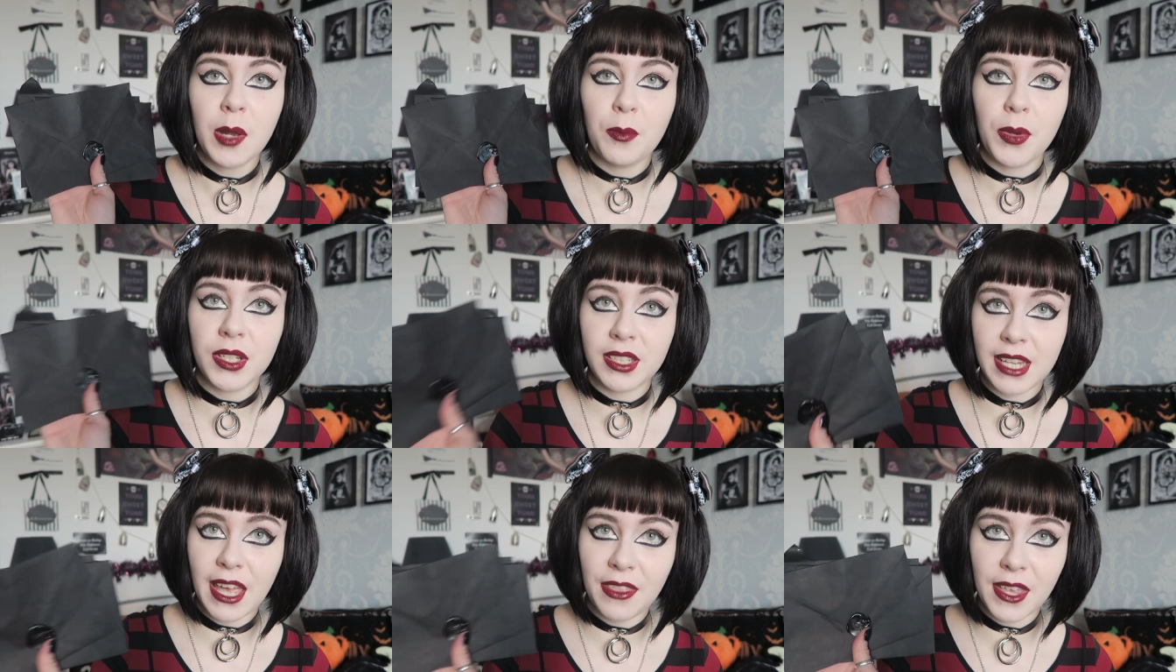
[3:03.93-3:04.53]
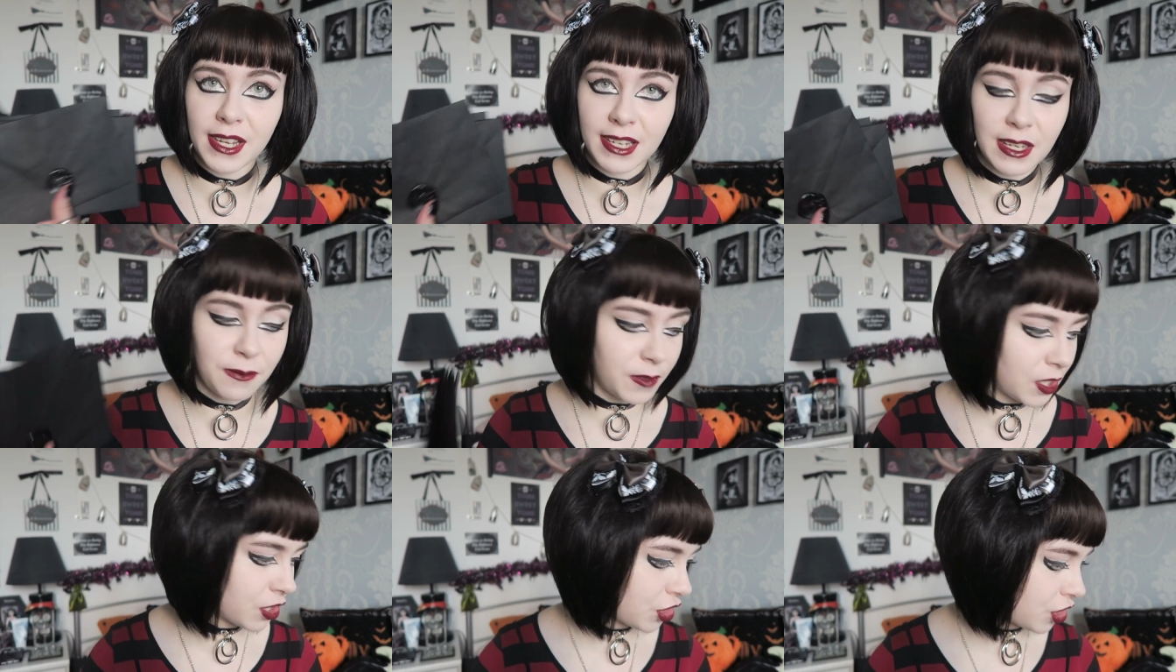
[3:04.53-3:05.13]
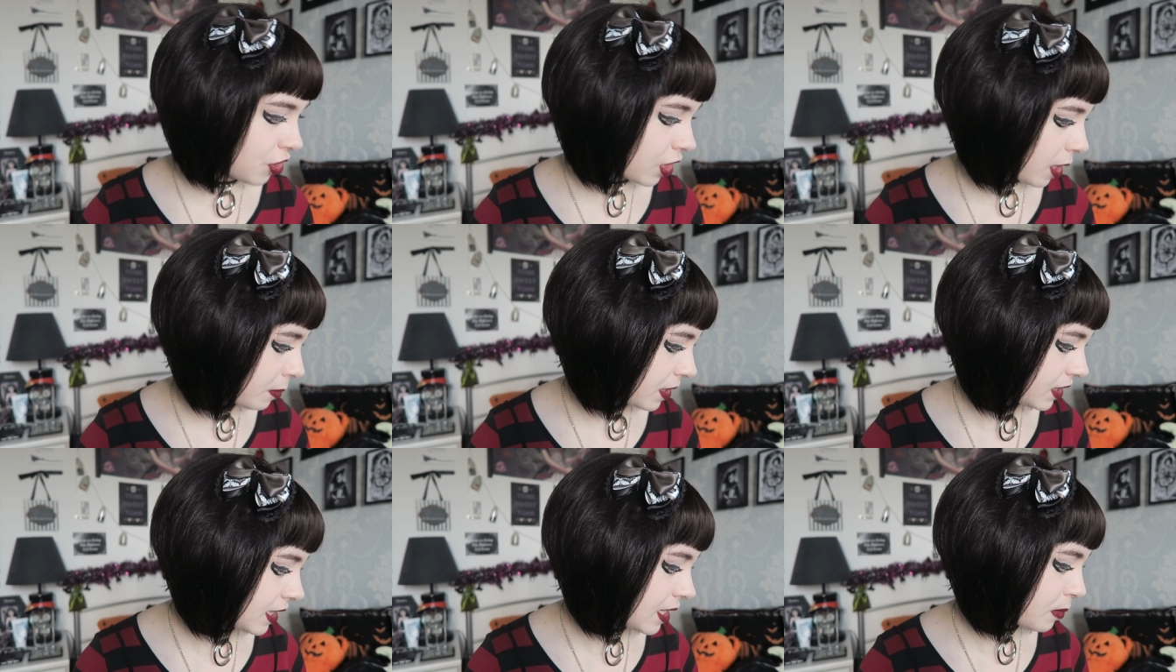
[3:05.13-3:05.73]
But yeah, their leaflets do come
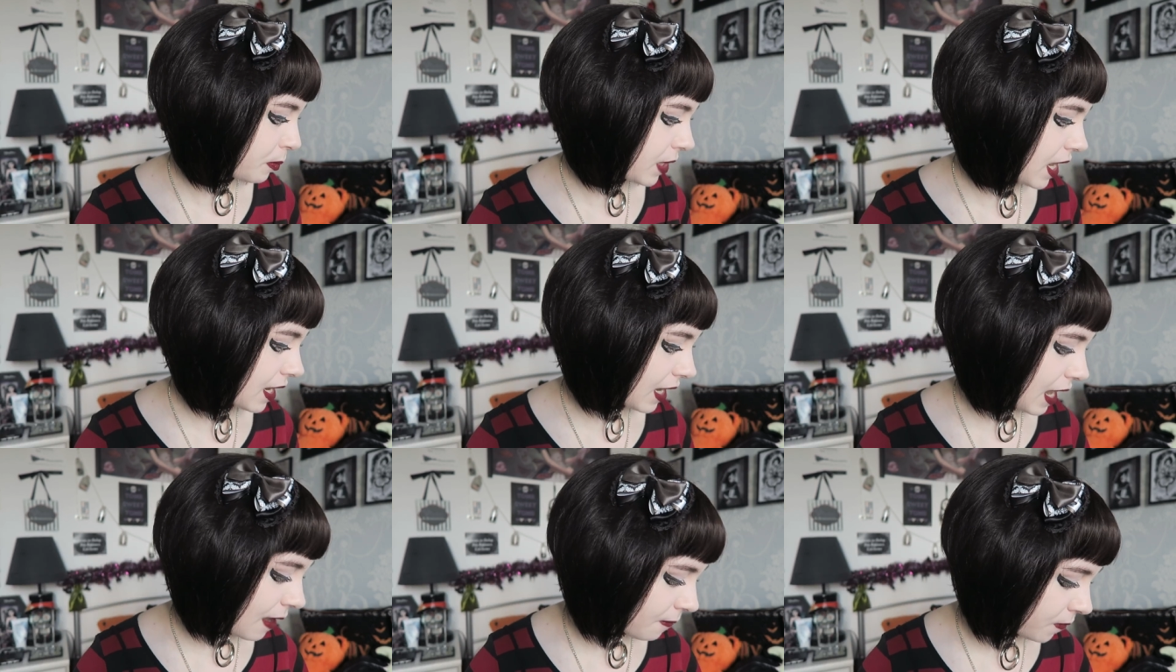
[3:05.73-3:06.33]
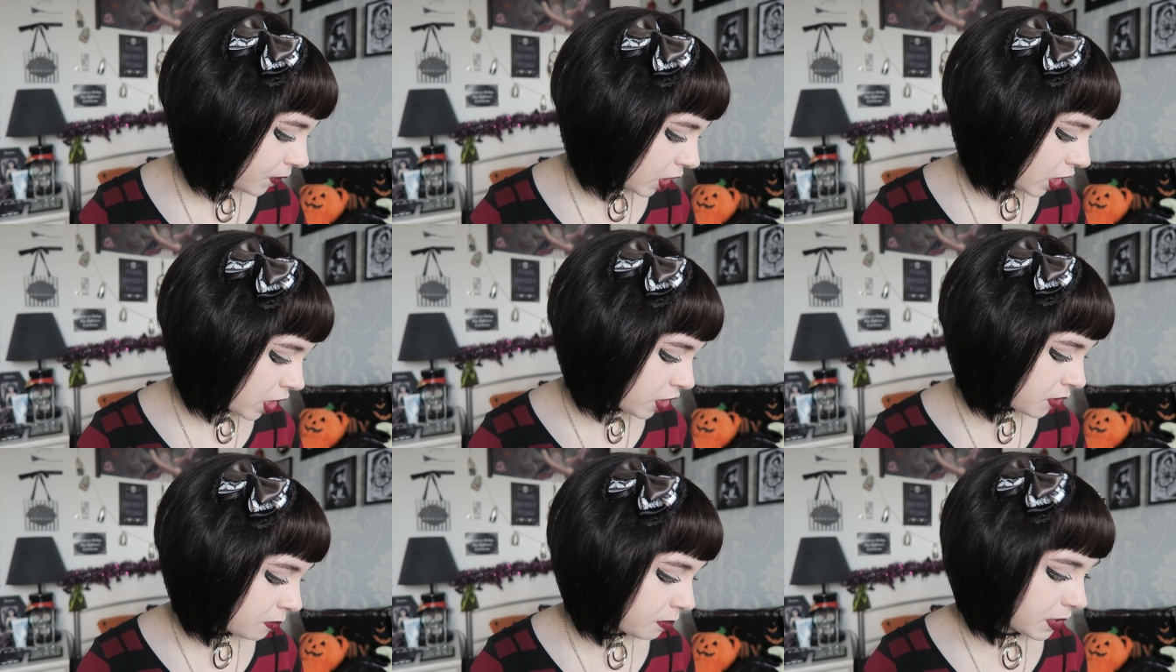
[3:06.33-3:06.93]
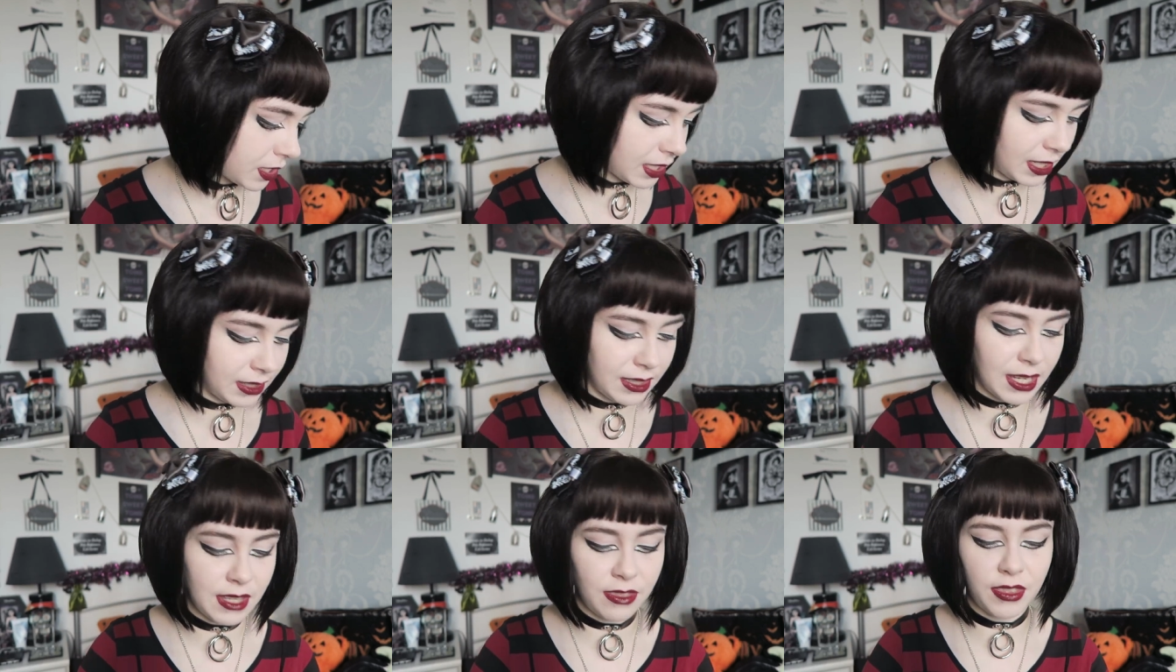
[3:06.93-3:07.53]
in these black envelopes,
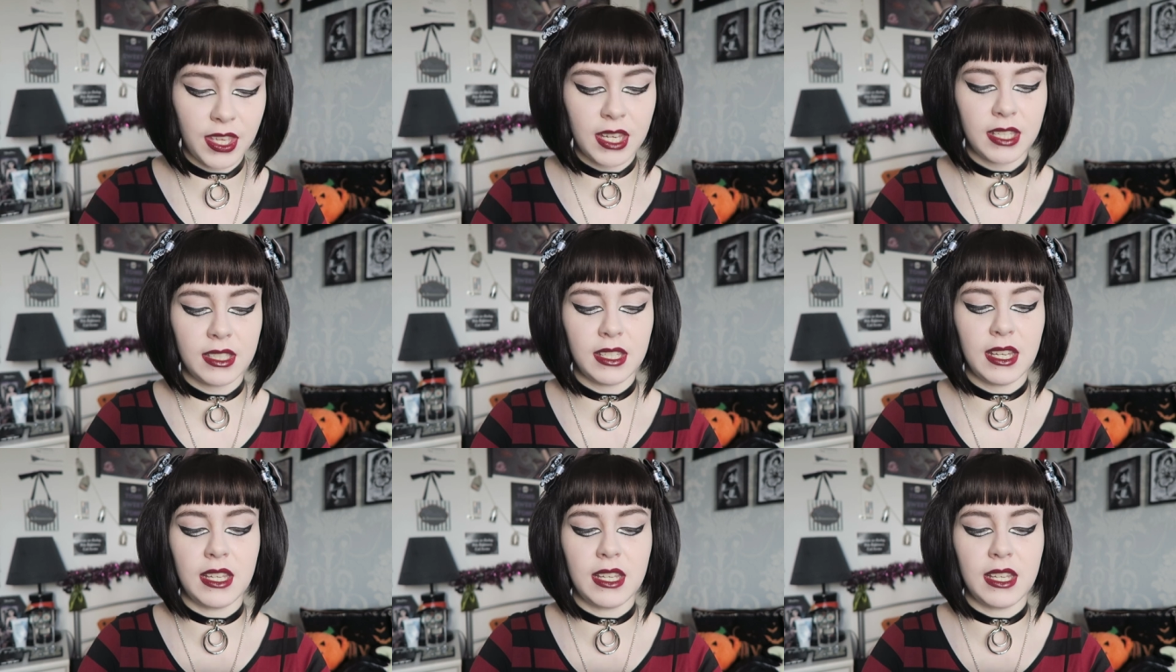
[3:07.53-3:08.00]
and then this